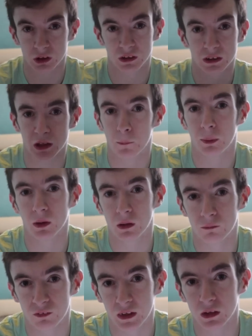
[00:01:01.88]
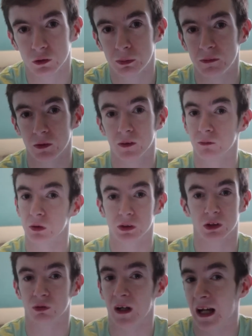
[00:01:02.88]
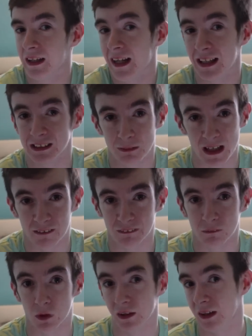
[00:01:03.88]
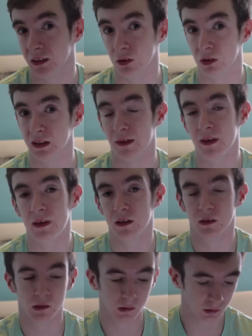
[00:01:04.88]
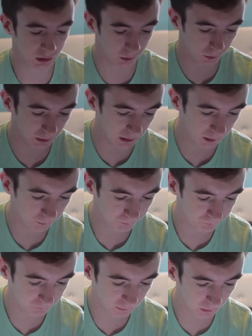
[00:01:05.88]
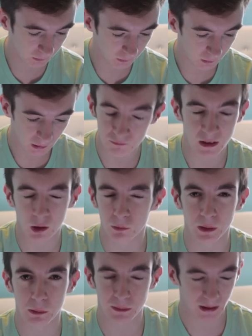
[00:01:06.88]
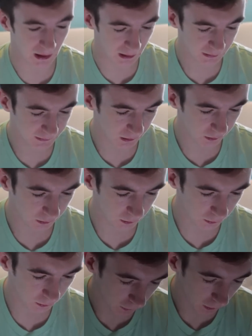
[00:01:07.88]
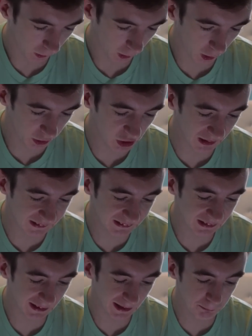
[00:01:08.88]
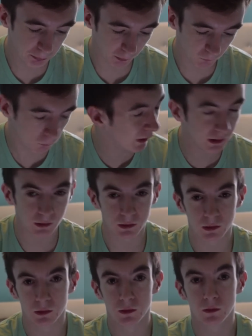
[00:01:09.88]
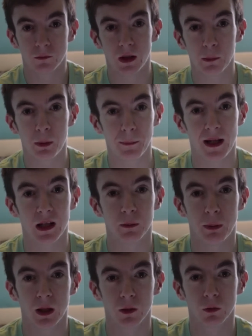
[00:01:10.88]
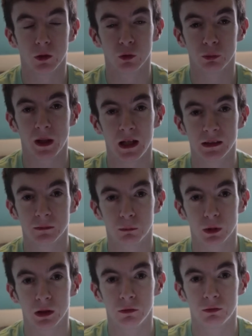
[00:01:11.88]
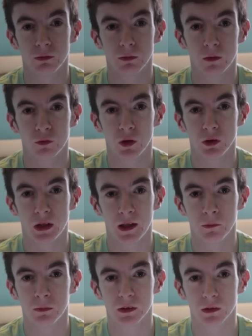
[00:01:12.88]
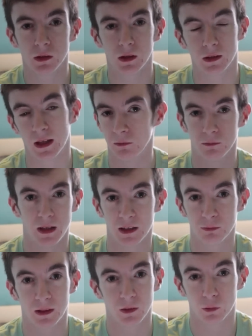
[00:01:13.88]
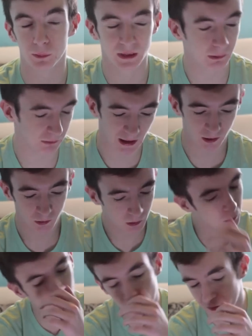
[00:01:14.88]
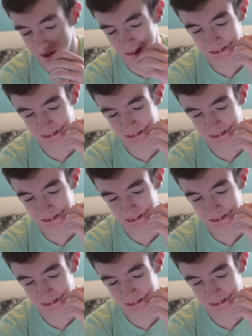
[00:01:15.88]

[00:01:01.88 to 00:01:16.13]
soon as I started putting up videos, people were just recognising me everywhere that I usually went. So yeah, I've never really been asked. How do I sleep? Well, I put my head in the pillow, close my eyes and breathe a few times, and then that's not normal sleep. Nah. I